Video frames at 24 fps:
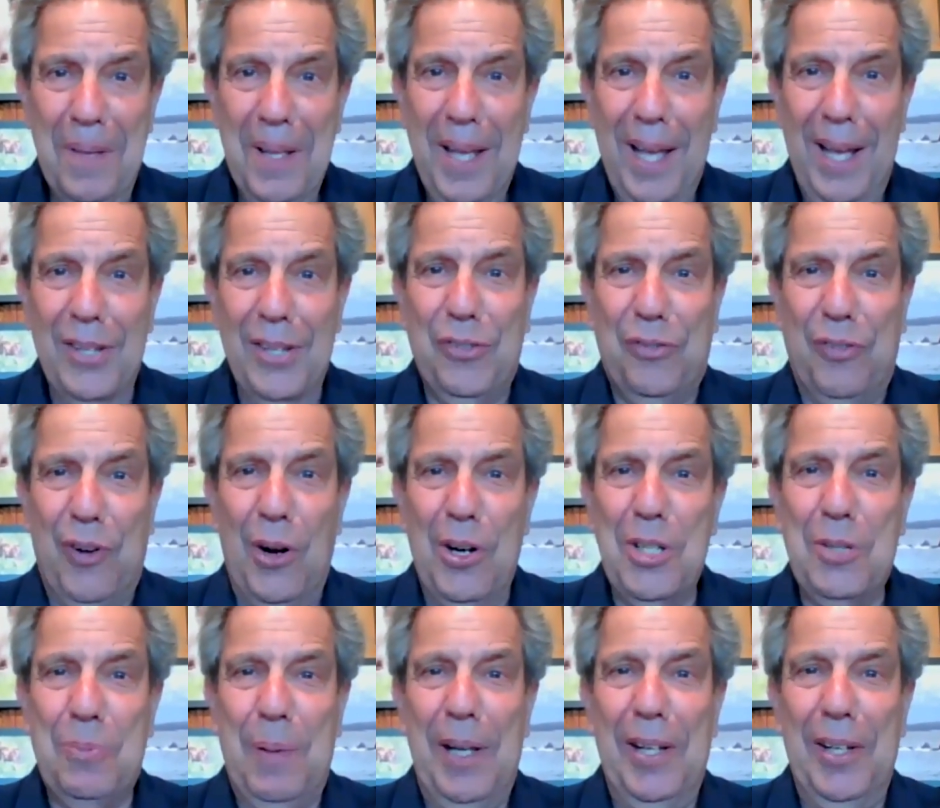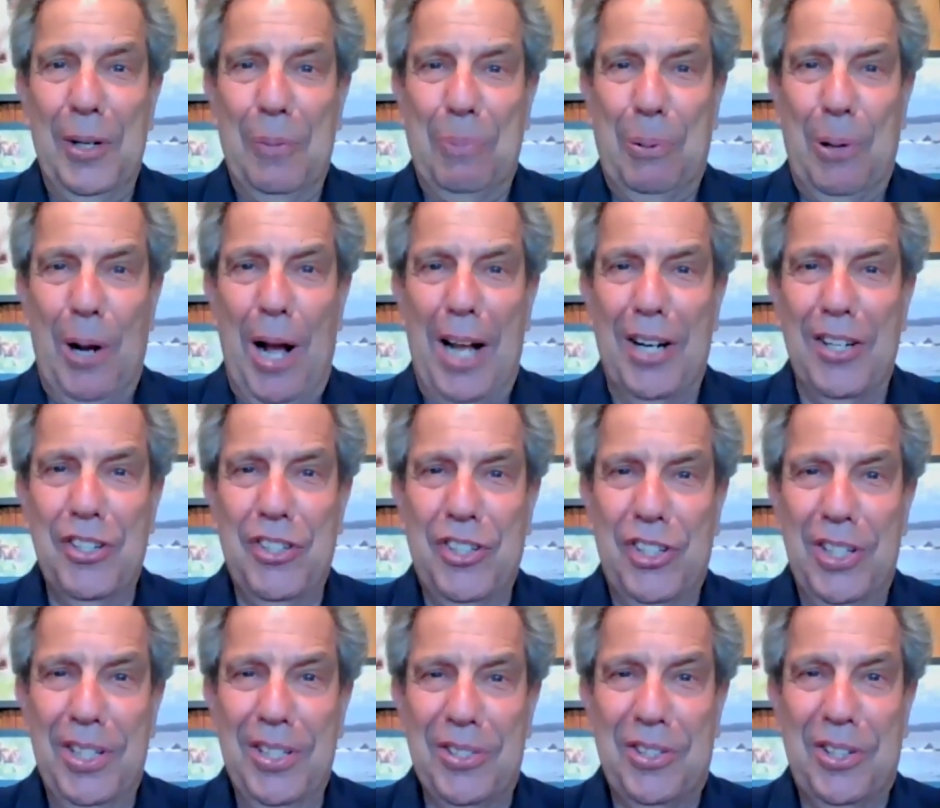As far as being a
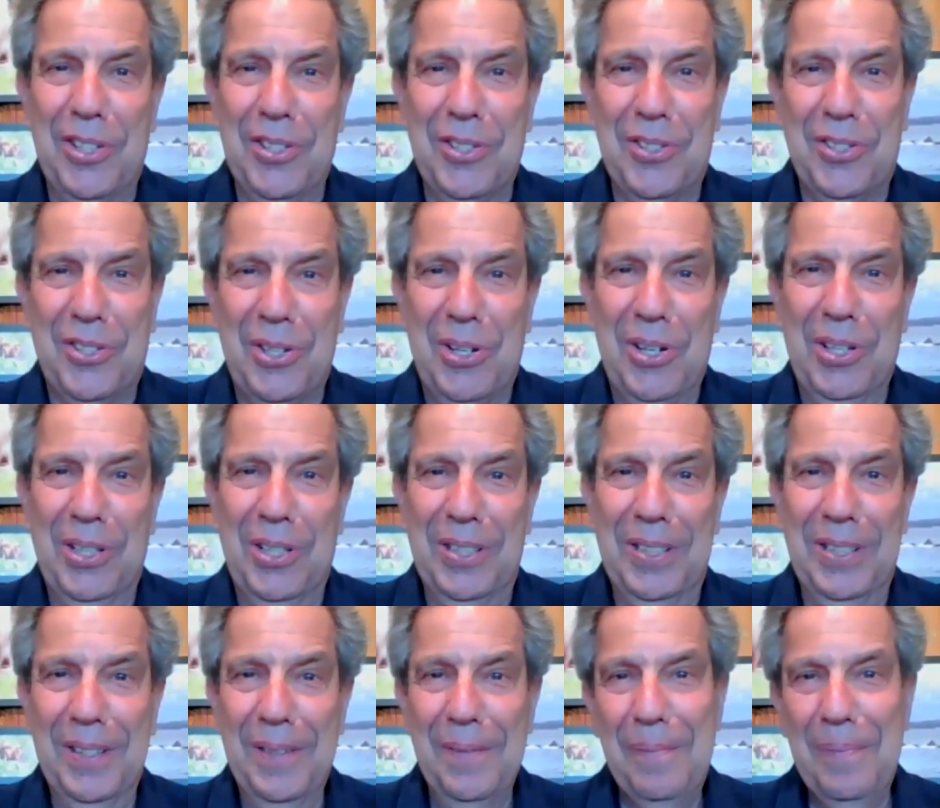prodigy is concerned,